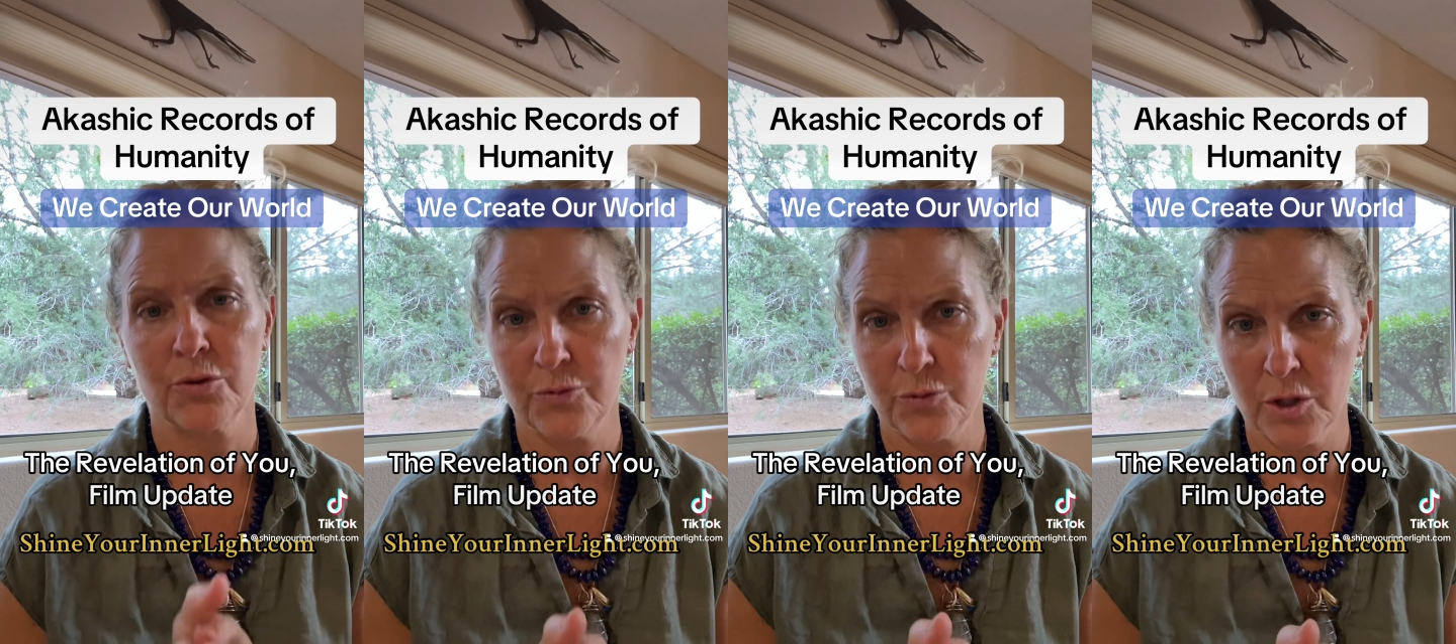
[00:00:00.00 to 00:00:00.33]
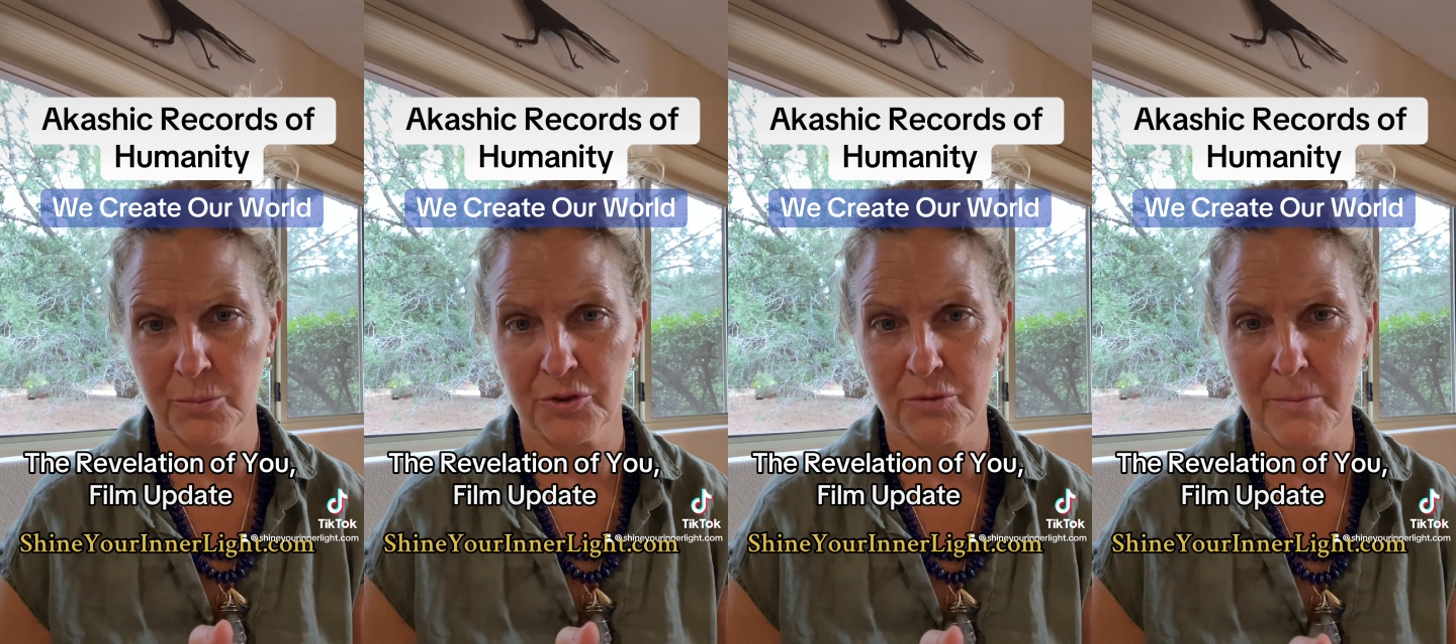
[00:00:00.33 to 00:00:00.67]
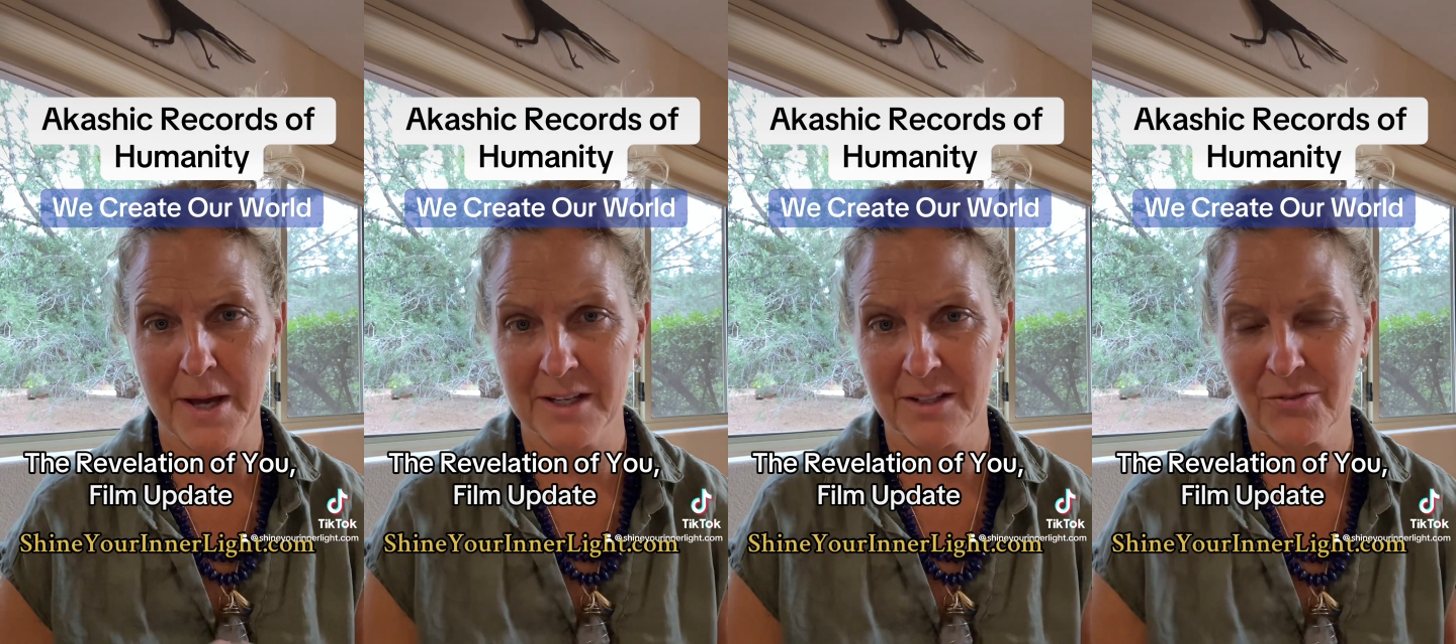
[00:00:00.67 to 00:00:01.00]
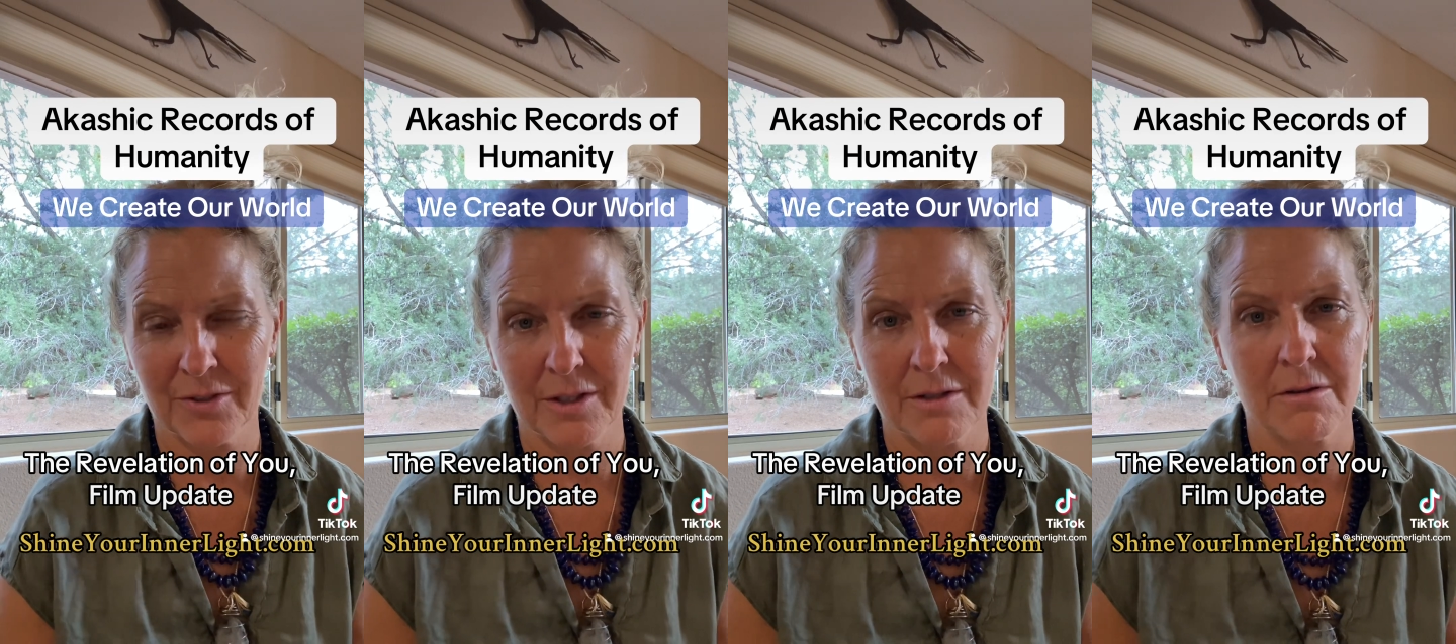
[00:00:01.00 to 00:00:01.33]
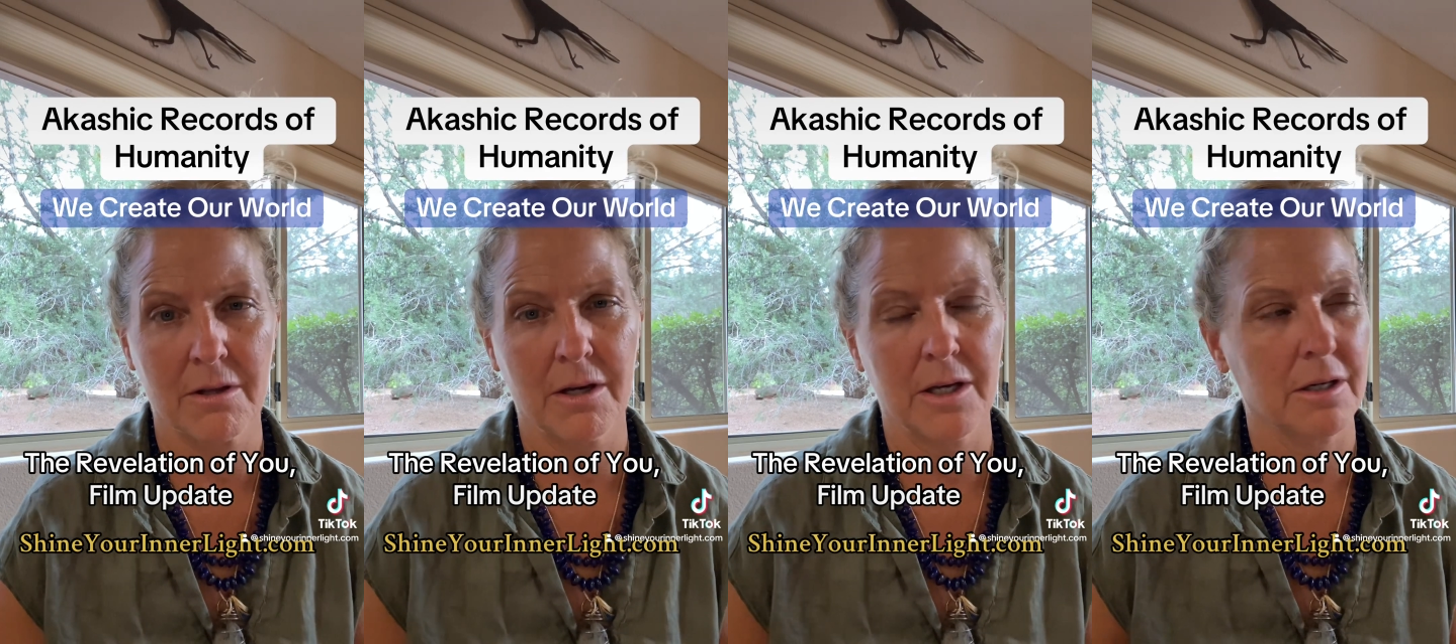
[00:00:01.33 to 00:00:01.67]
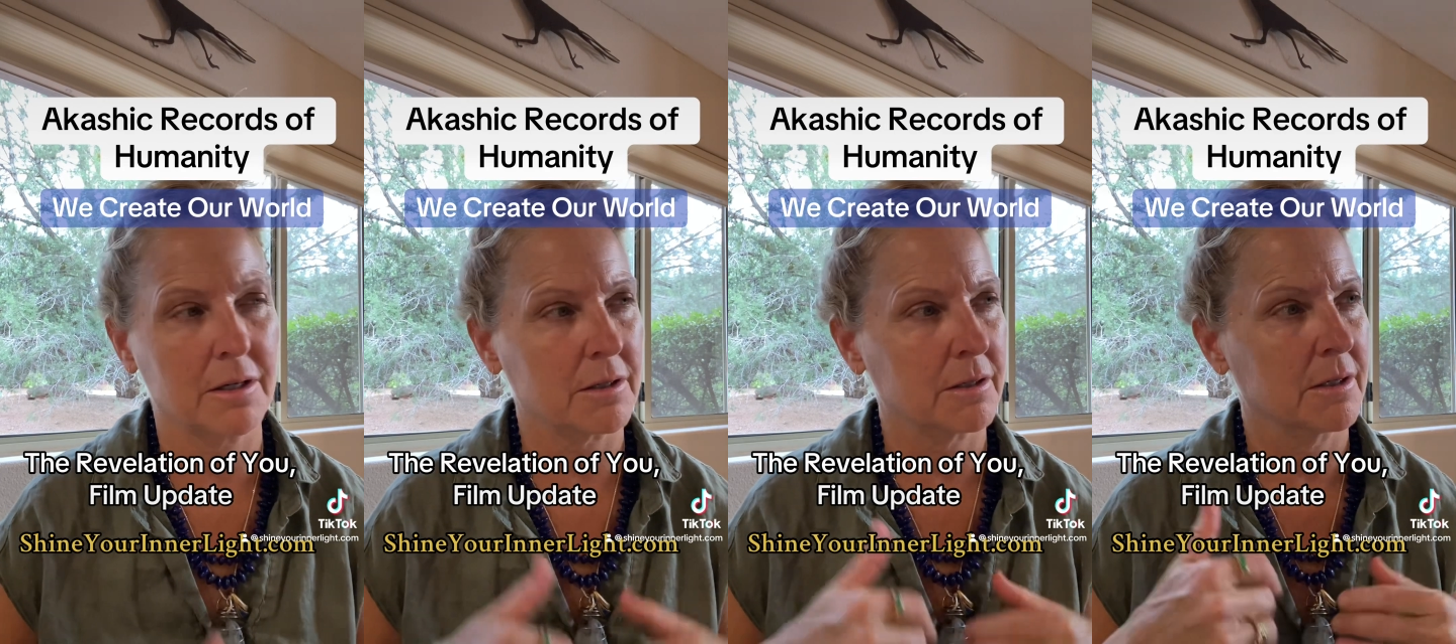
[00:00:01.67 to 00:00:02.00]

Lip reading: forms of medicine like